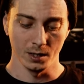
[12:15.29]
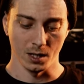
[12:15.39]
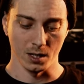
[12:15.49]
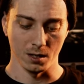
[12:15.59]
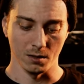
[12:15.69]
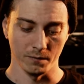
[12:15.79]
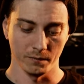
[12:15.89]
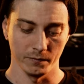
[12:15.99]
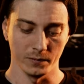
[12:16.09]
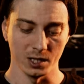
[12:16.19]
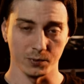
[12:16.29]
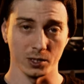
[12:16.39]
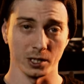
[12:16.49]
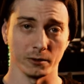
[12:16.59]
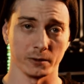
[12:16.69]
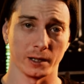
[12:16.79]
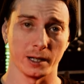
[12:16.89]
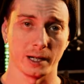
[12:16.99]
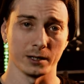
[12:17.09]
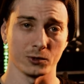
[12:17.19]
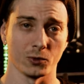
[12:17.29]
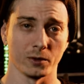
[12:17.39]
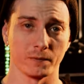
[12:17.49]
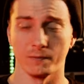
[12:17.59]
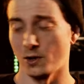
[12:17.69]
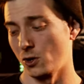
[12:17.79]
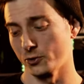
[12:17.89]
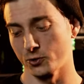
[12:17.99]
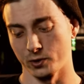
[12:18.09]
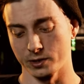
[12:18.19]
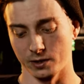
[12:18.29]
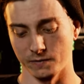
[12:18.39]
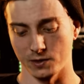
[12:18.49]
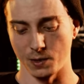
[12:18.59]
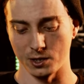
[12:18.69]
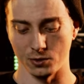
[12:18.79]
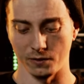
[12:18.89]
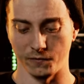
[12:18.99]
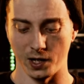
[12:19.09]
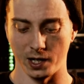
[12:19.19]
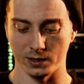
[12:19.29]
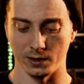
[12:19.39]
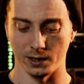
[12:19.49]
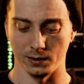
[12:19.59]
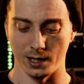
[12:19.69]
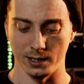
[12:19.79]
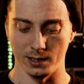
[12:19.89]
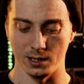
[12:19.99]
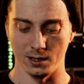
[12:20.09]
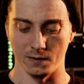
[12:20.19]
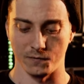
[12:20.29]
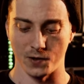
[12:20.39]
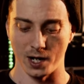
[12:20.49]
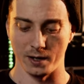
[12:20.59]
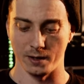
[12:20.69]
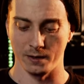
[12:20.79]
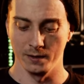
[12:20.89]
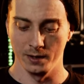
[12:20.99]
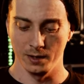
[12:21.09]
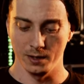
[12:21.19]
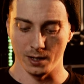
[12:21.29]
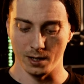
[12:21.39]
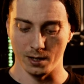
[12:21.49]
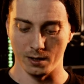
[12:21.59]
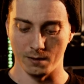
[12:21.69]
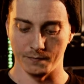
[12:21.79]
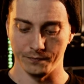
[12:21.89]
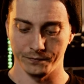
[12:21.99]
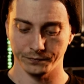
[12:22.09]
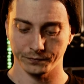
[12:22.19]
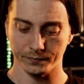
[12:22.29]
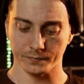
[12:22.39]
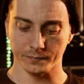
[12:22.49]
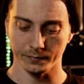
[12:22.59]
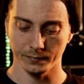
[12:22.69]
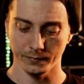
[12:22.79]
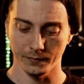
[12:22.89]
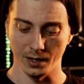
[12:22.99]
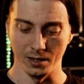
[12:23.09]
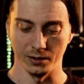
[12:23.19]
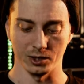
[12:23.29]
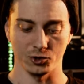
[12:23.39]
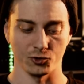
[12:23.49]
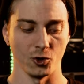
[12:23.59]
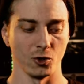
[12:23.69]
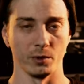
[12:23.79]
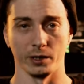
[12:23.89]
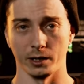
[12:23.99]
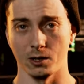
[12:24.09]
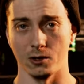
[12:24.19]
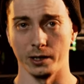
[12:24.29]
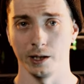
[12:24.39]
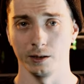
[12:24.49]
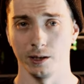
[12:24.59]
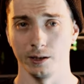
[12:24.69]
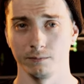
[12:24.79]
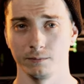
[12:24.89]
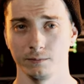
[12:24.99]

Um, this particular light has sort of all sorts of special effects like lightning and fire um, and like strobe and like car headlight